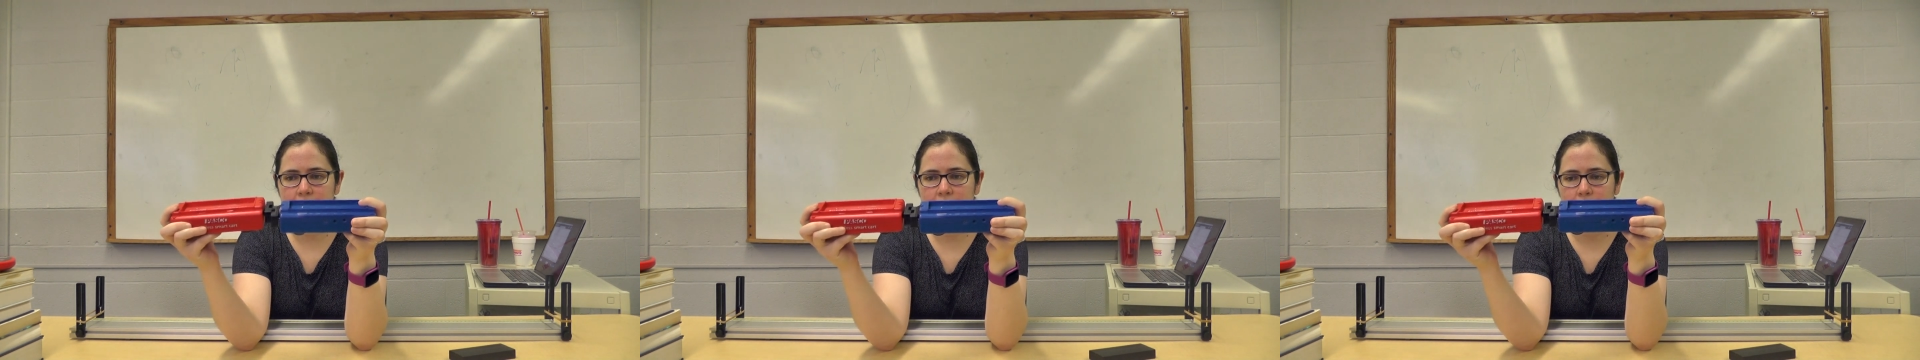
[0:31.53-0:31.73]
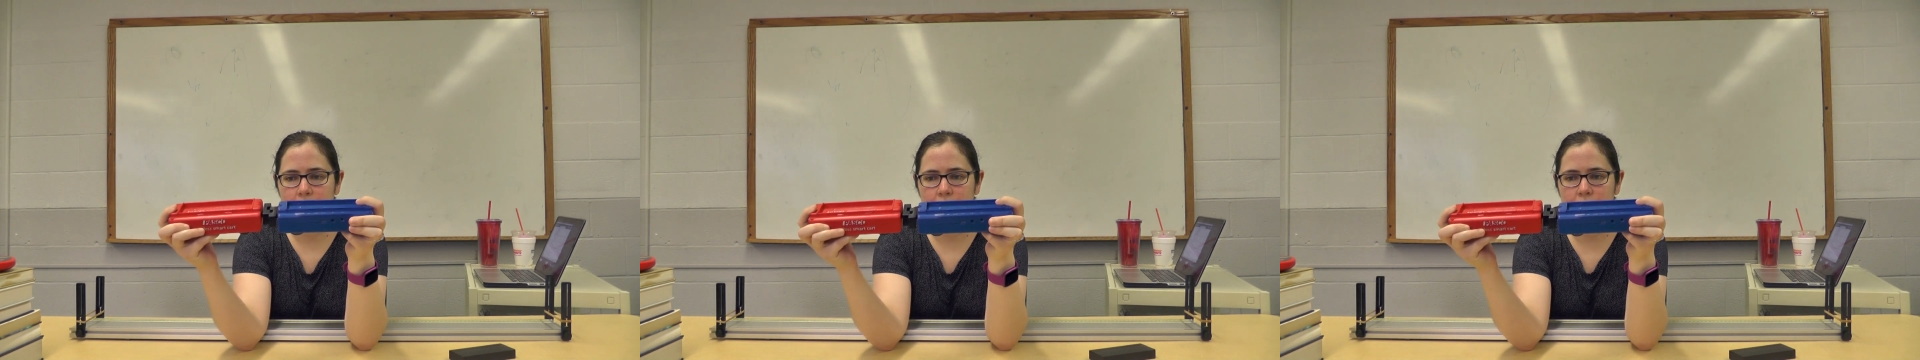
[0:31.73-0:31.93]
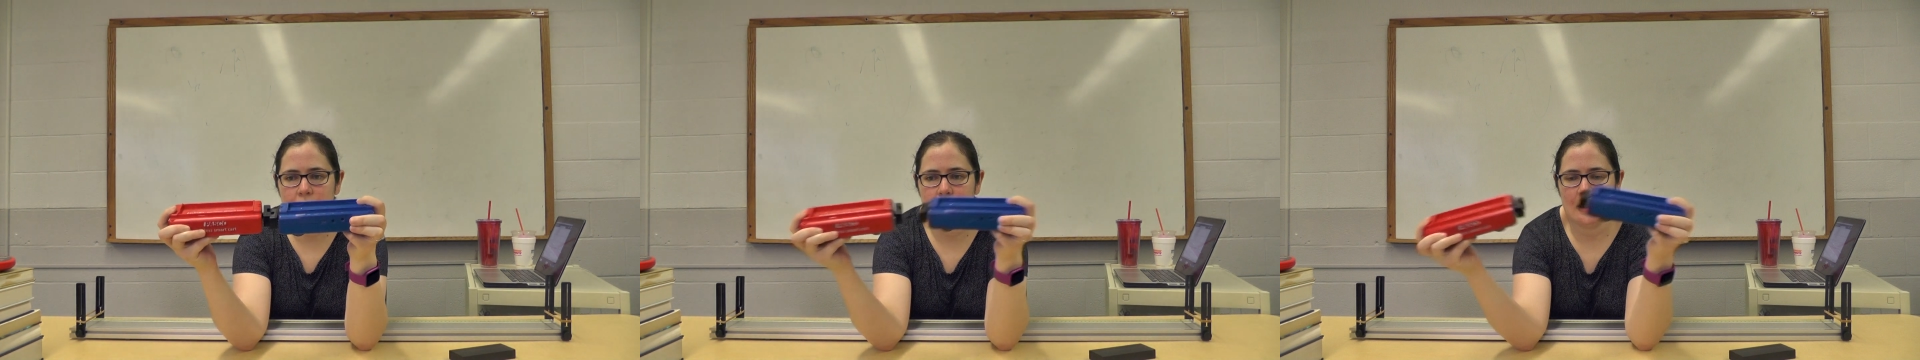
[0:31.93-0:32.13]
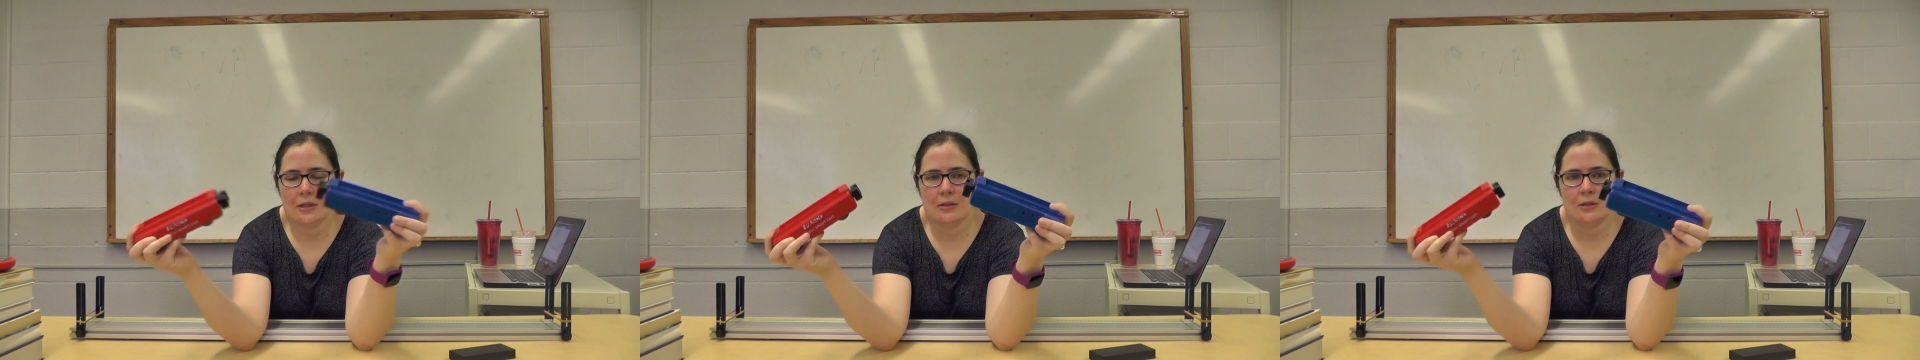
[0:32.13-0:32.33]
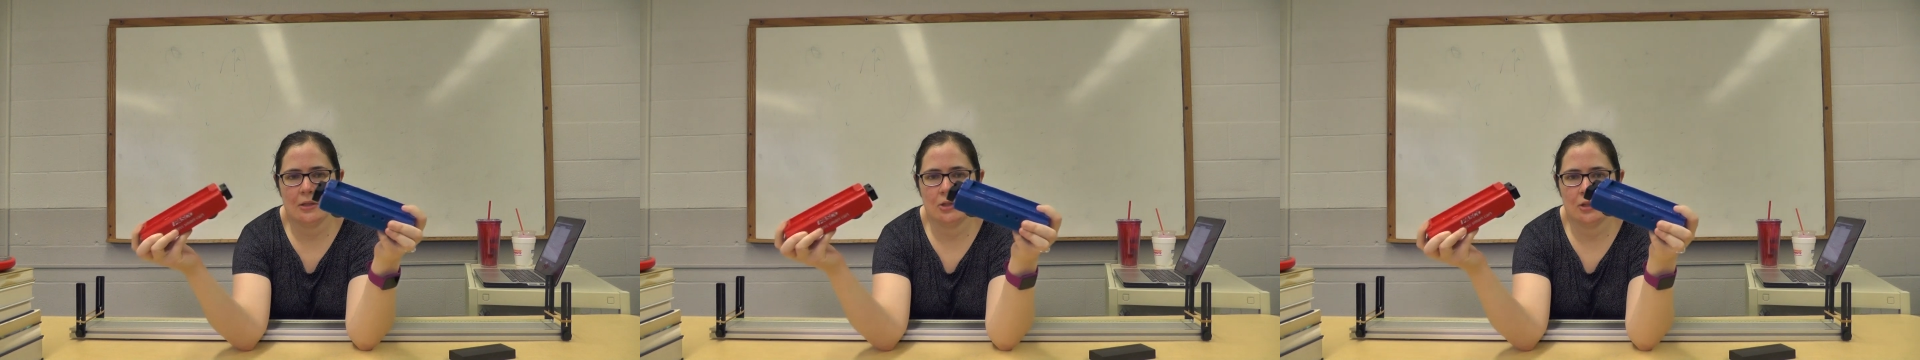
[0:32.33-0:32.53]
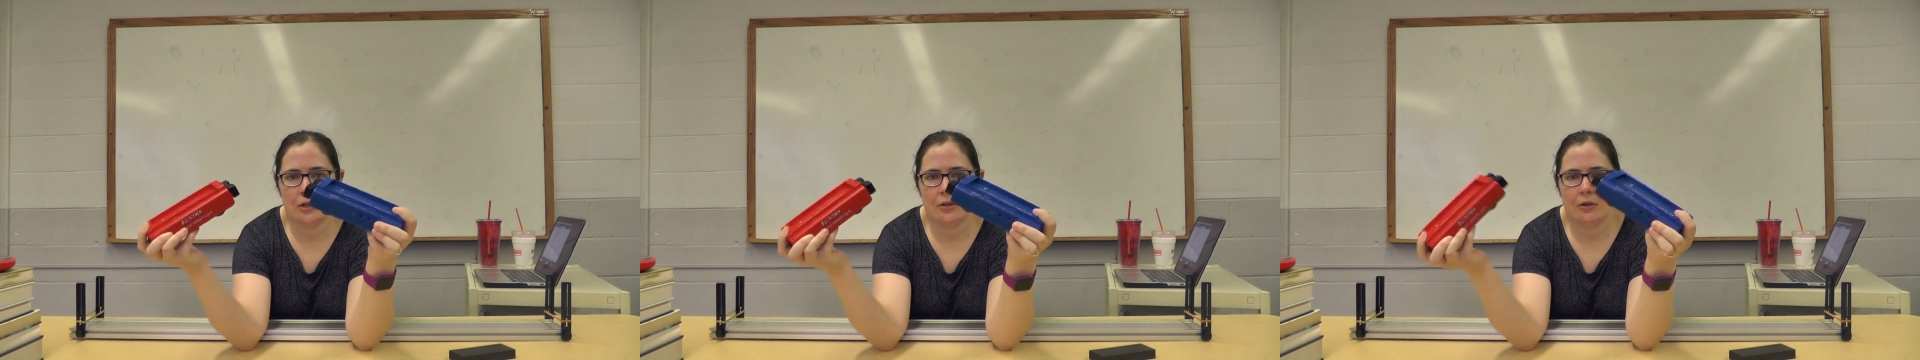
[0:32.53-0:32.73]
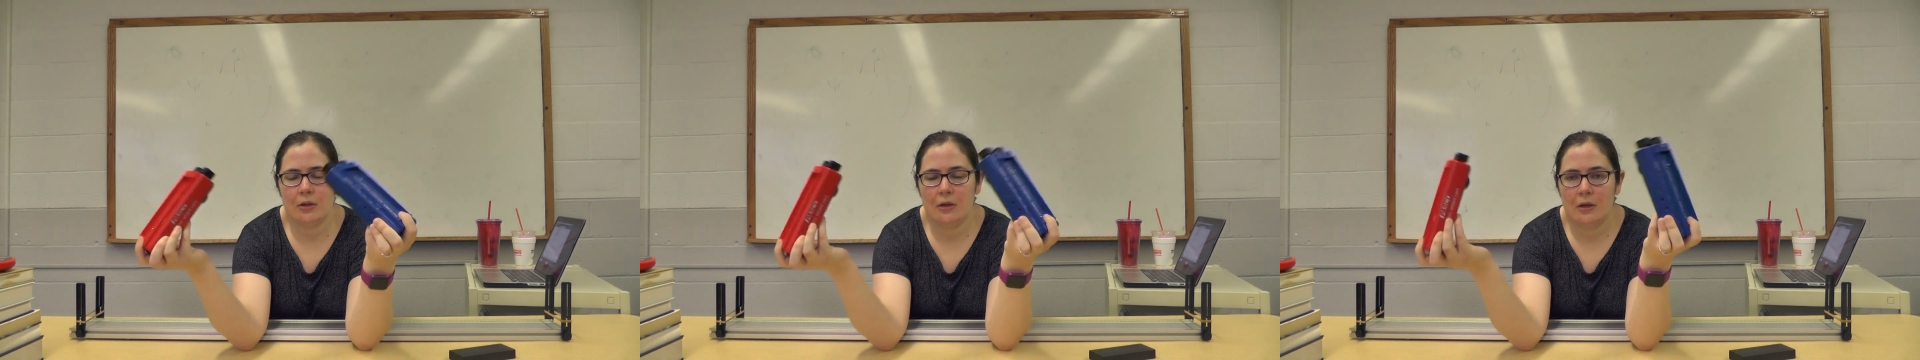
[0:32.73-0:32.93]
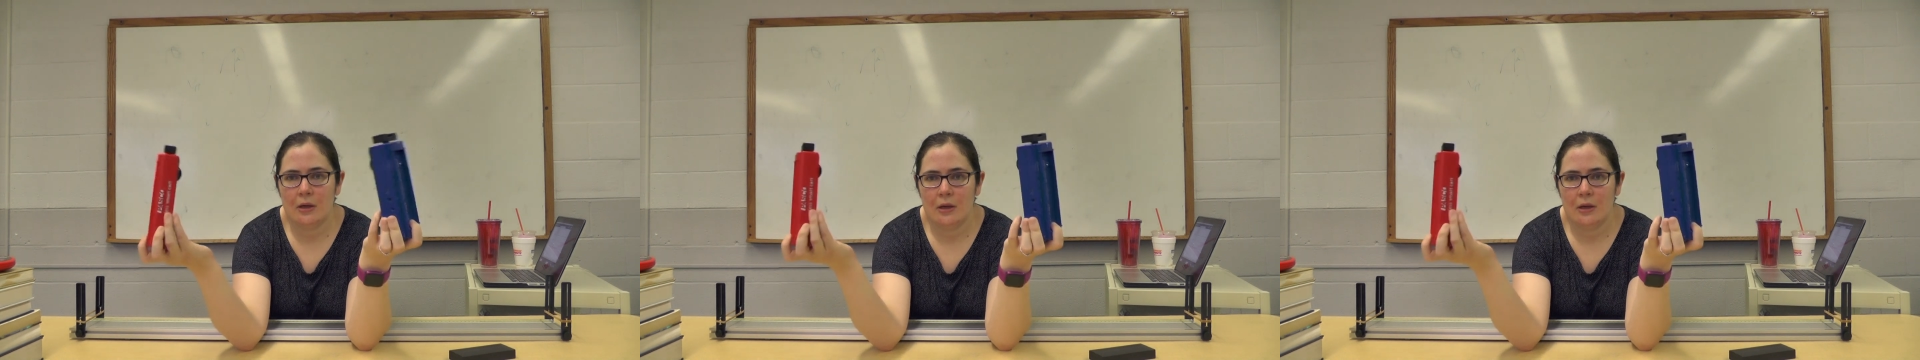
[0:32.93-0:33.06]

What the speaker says: they push against each other.